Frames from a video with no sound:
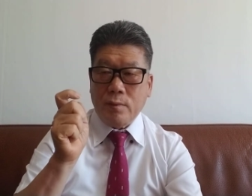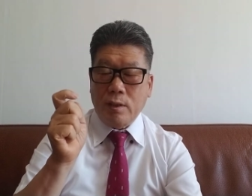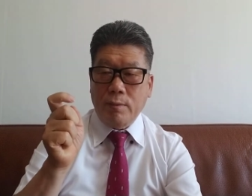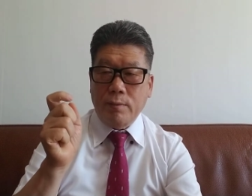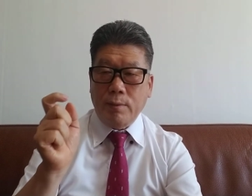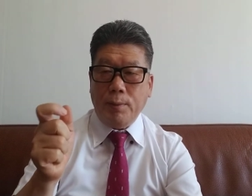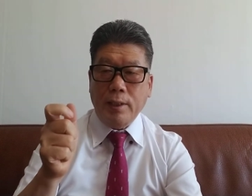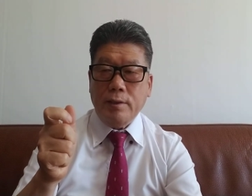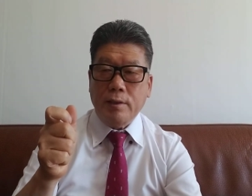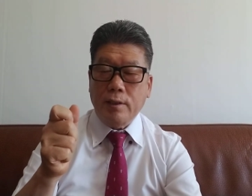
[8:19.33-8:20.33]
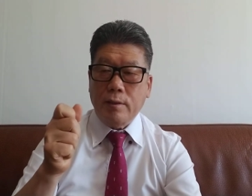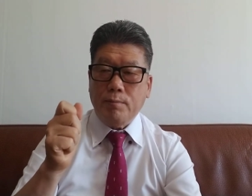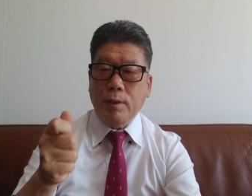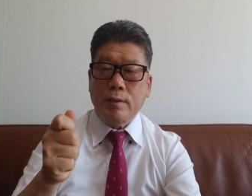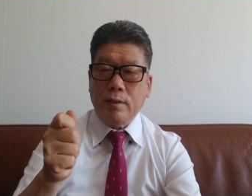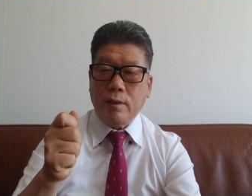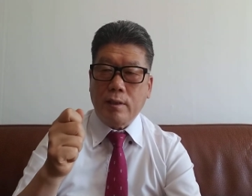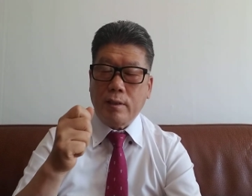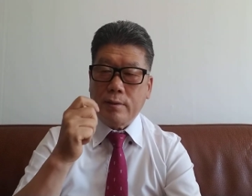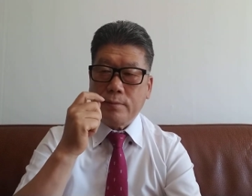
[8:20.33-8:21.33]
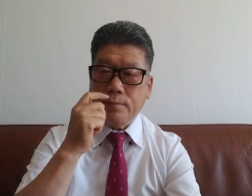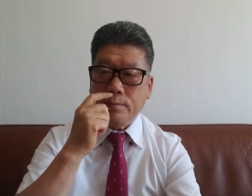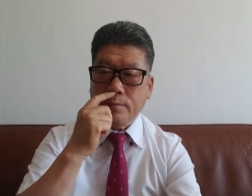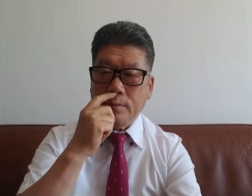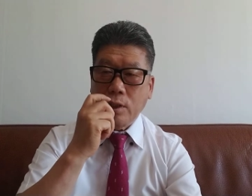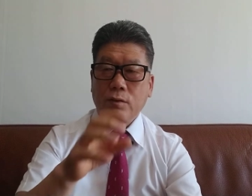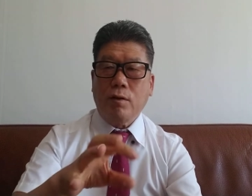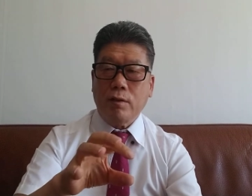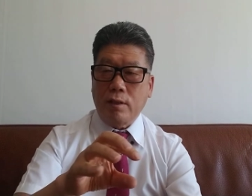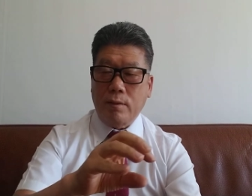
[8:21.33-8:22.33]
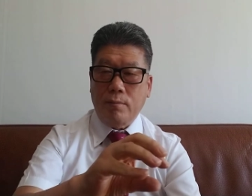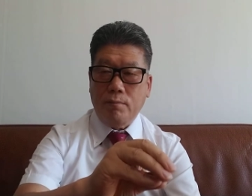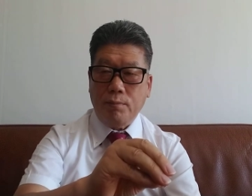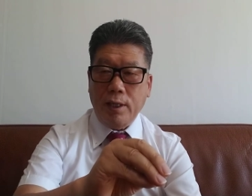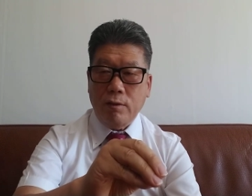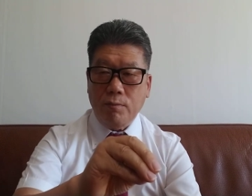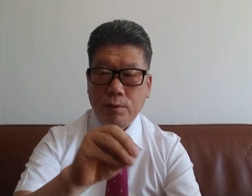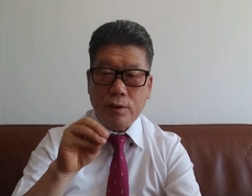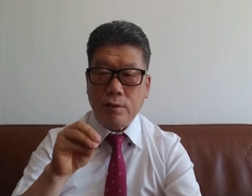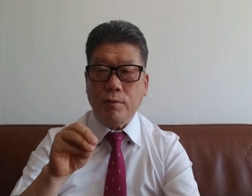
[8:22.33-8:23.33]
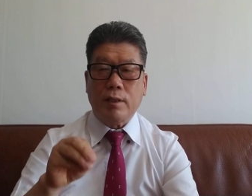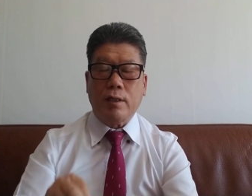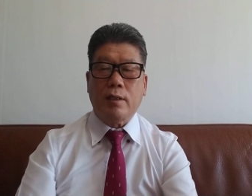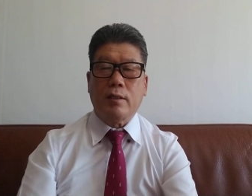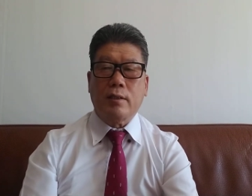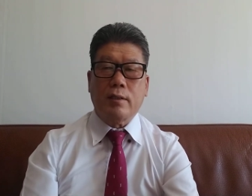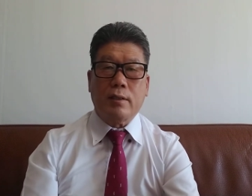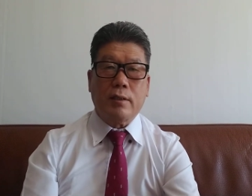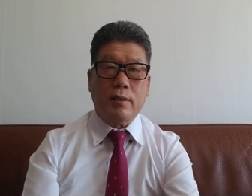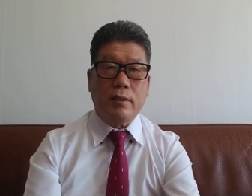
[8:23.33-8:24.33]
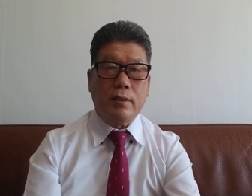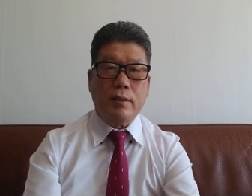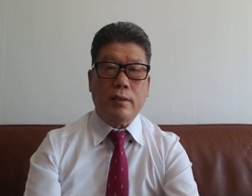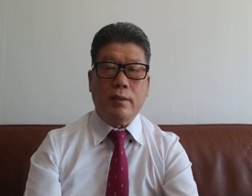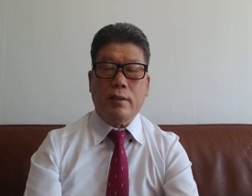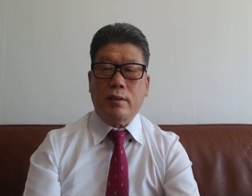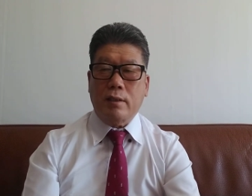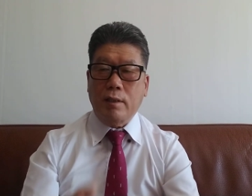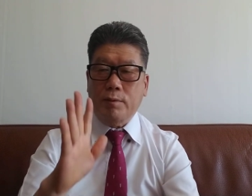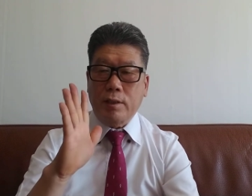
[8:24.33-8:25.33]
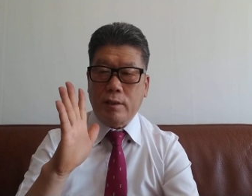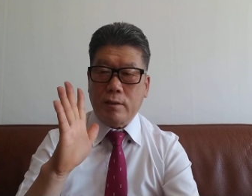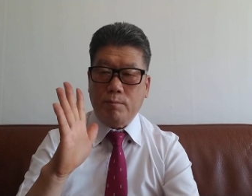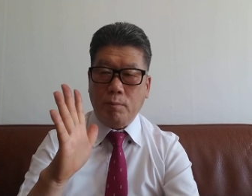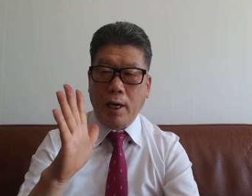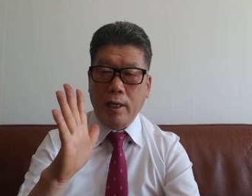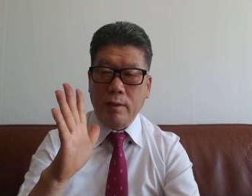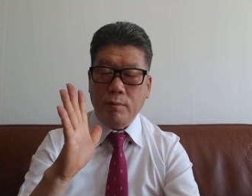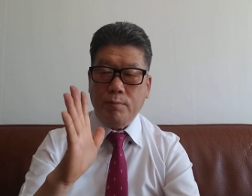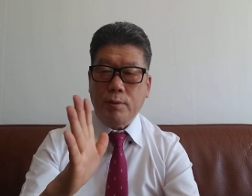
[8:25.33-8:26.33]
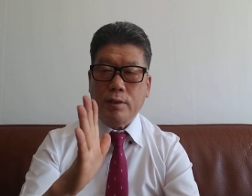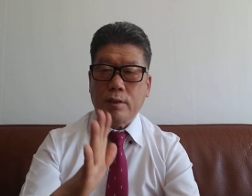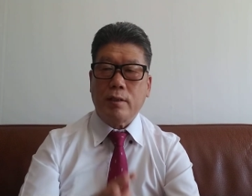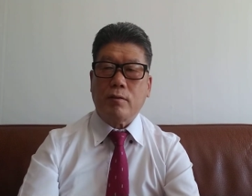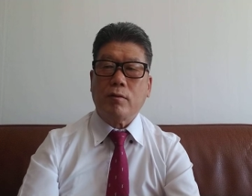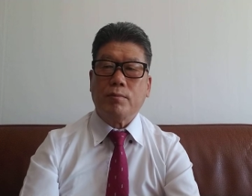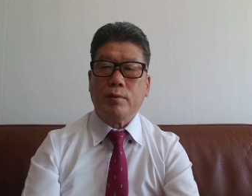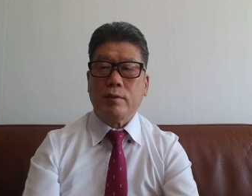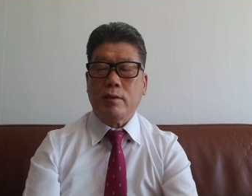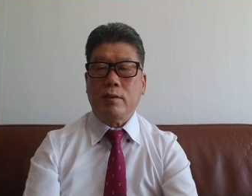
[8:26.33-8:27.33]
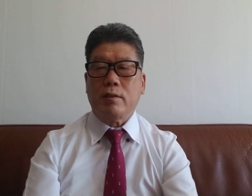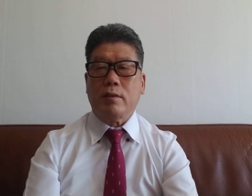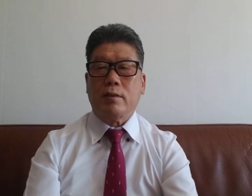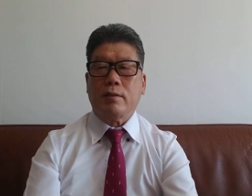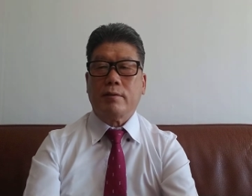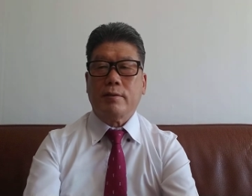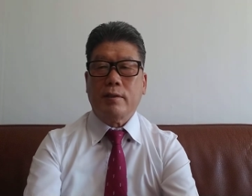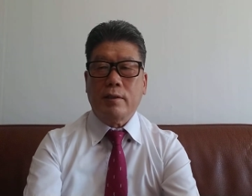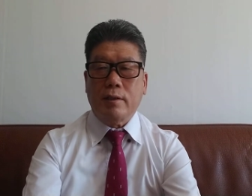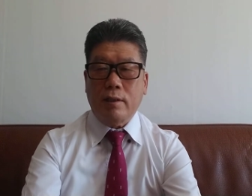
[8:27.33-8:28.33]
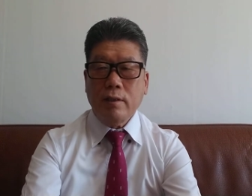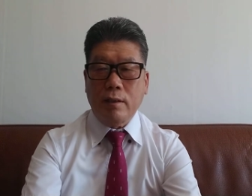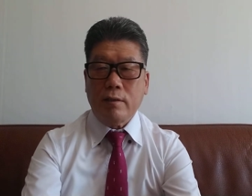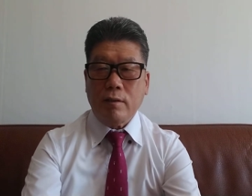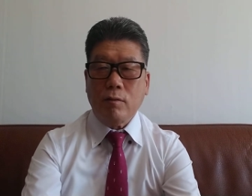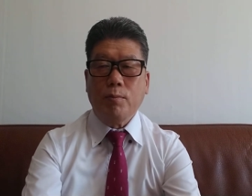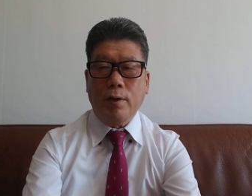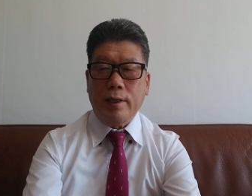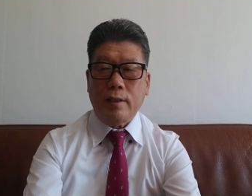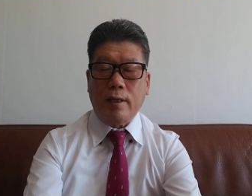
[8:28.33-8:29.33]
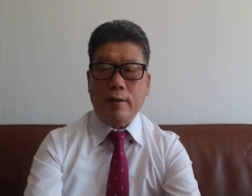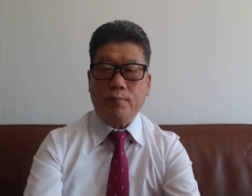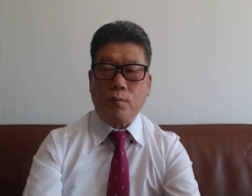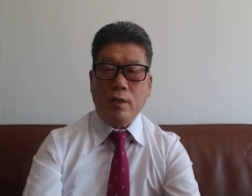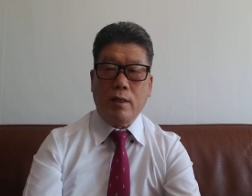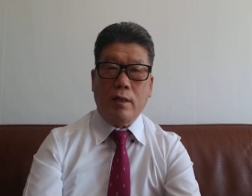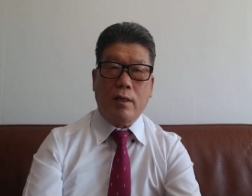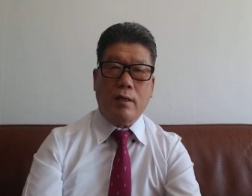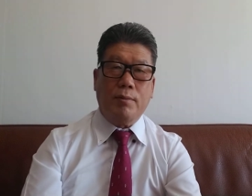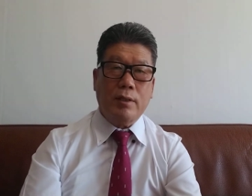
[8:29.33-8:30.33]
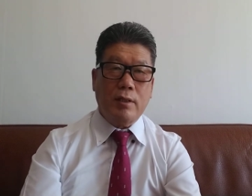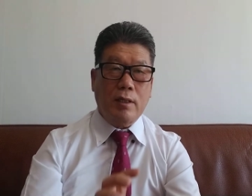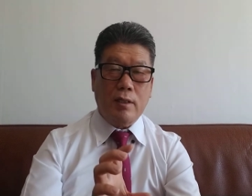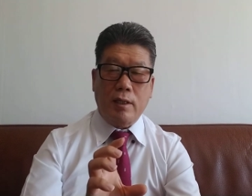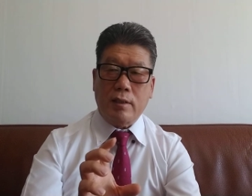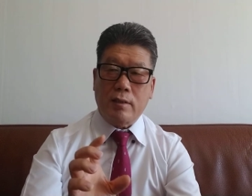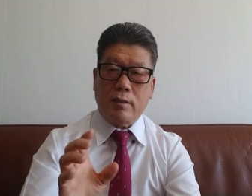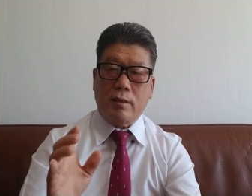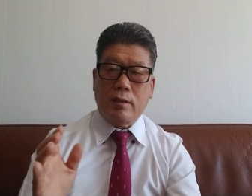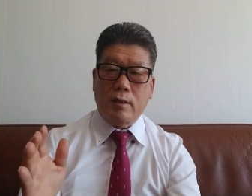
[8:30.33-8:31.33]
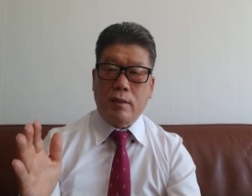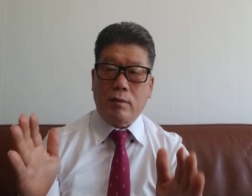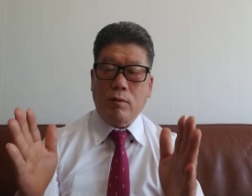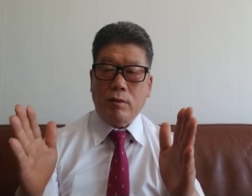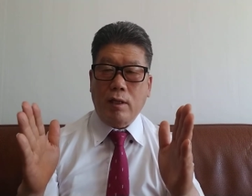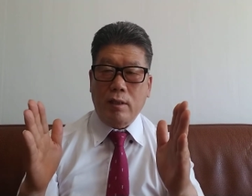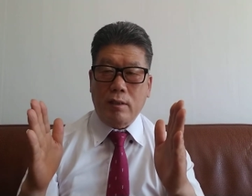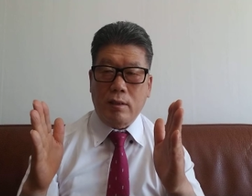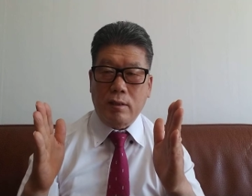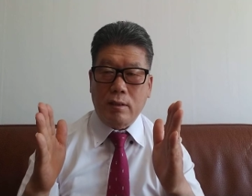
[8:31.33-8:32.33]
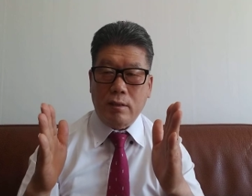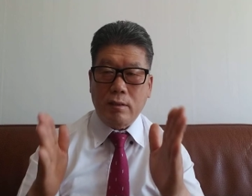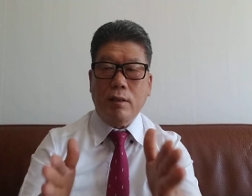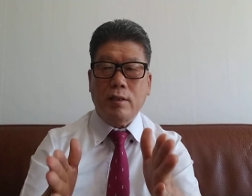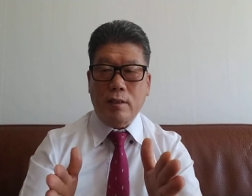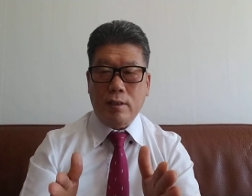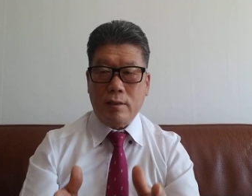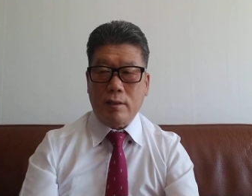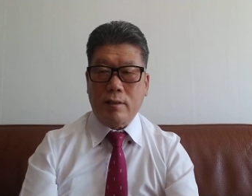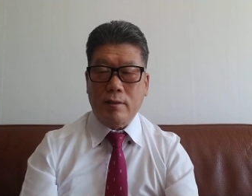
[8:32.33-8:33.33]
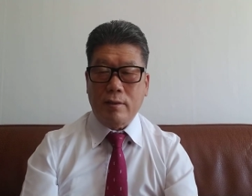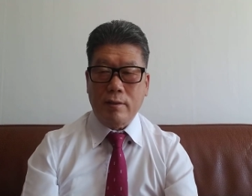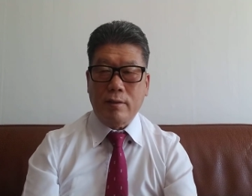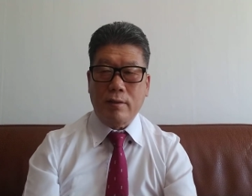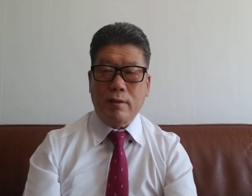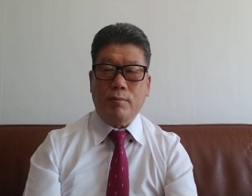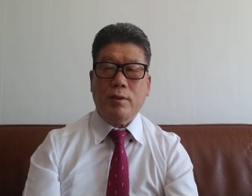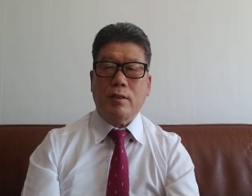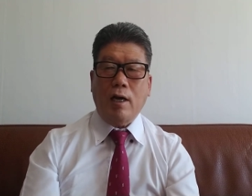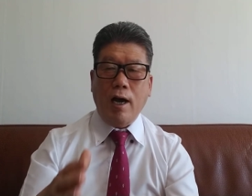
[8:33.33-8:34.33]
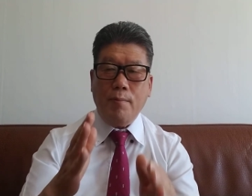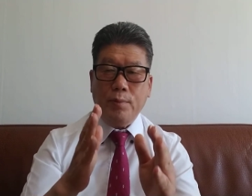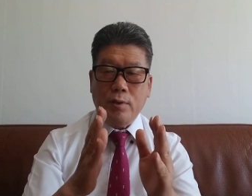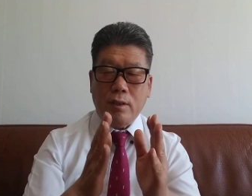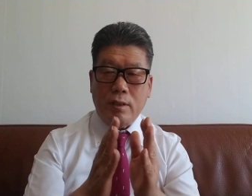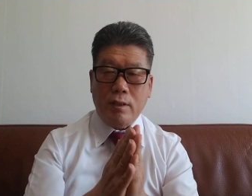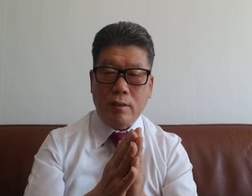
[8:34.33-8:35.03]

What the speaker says: maybe pension fund authority buy up this one, every year 5% of the interest coupon rate. But the other like this, total 30 years. But the after